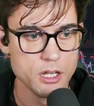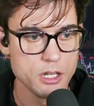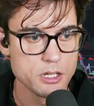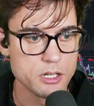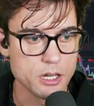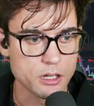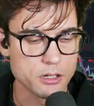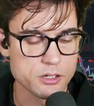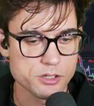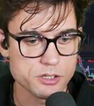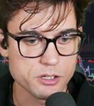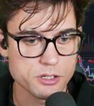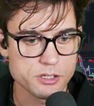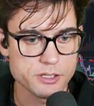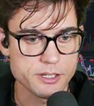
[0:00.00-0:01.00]
Yeah, going to
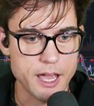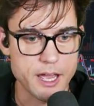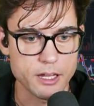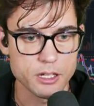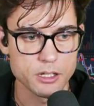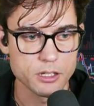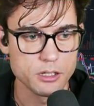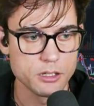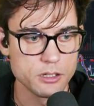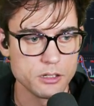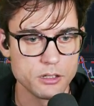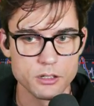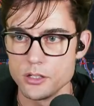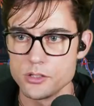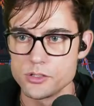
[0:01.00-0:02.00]
start stacking in
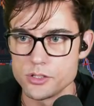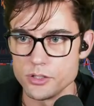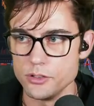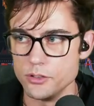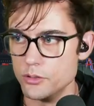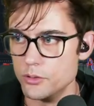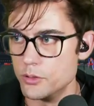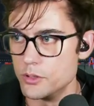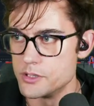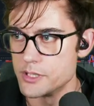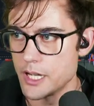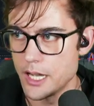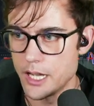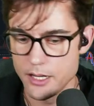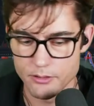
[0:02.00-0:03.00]
to
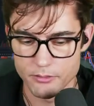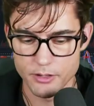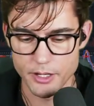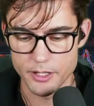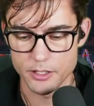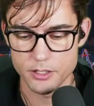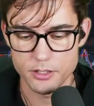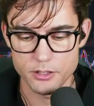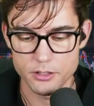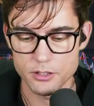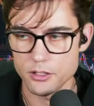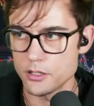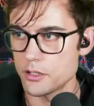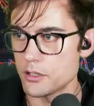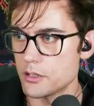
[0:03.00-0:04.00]
DOT right
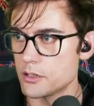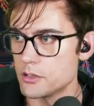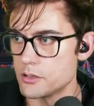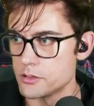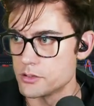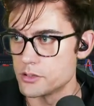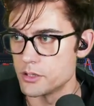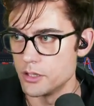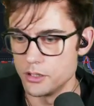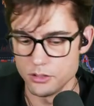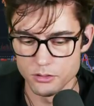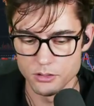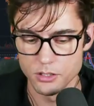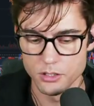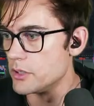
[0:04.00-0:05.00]
here.
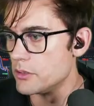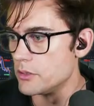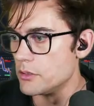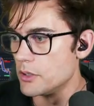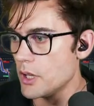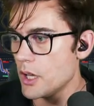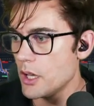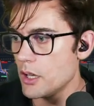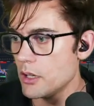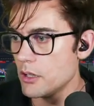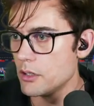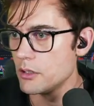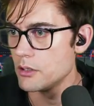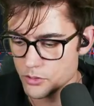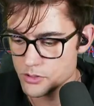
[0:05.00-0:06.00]
So do that.
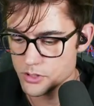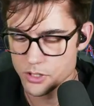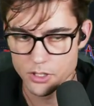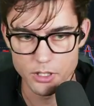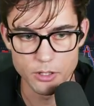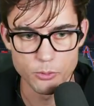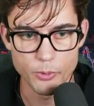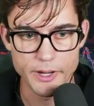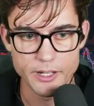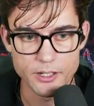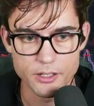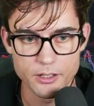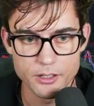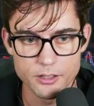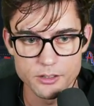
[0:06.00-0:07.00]
I
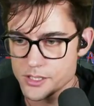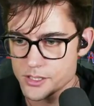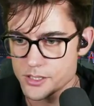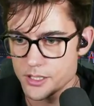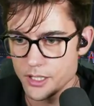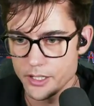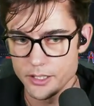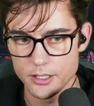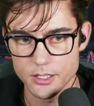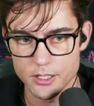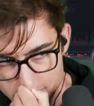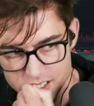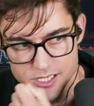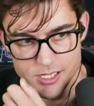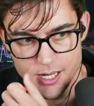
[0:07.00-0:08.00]
waited
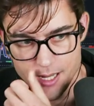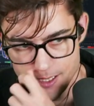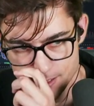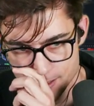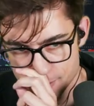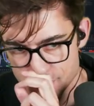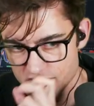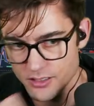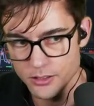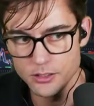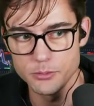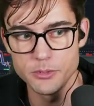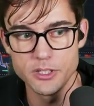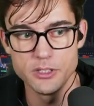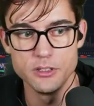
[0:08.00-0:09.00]
just a little
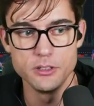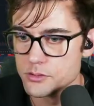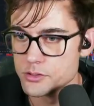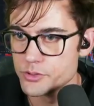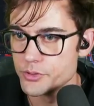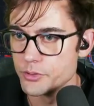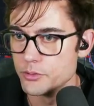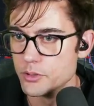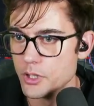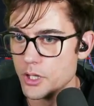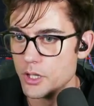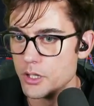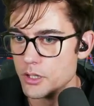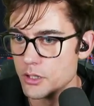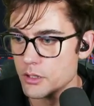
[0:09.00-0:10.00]
bit too
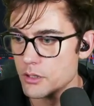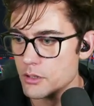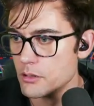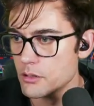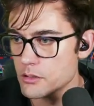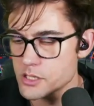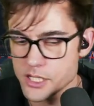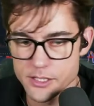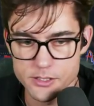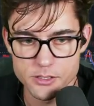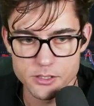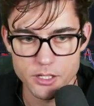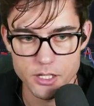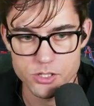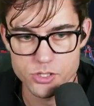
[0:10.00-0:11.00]
long because I didn't
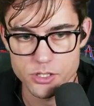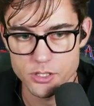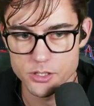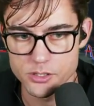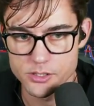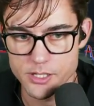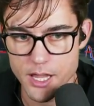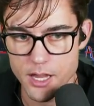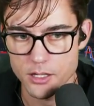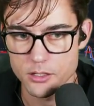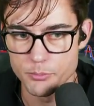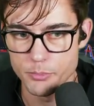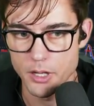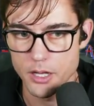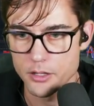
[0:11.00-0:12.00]
catch the exact
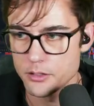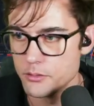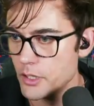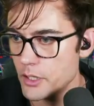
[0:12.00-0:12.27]
bottom.